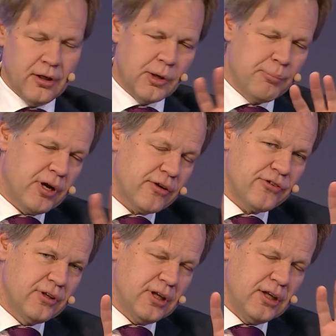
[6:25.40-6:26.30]
a
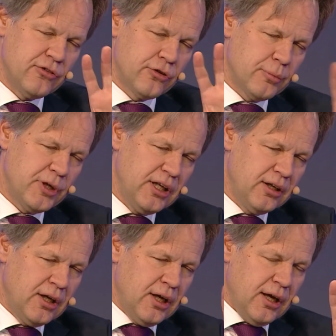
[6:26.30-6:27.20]
comparison in
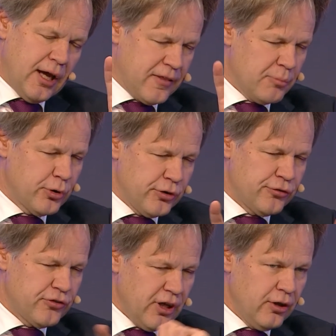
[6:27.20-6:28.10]
Germany, at the point
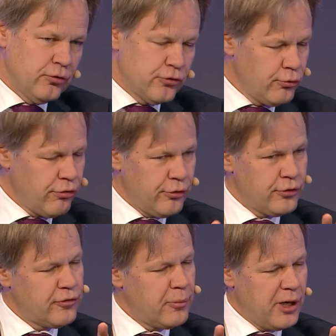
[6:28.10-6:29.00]
of sale,
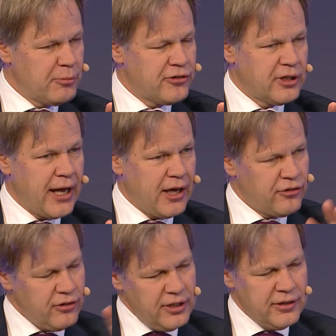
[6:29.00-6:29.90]
2/3 of the payments are
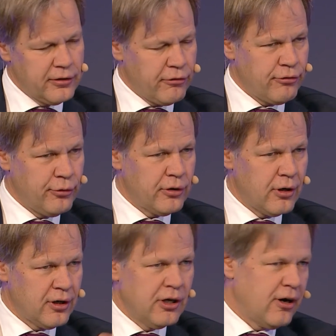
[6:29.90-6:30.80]
cash and the other third
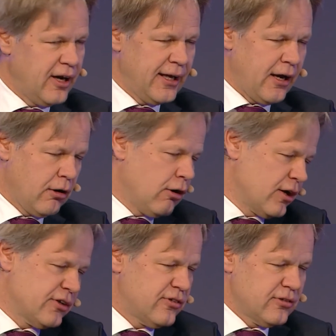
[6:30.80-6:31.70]
are
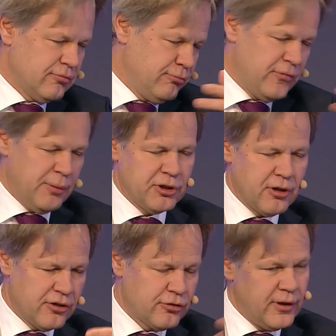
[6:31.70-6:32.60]
cards, debit cards,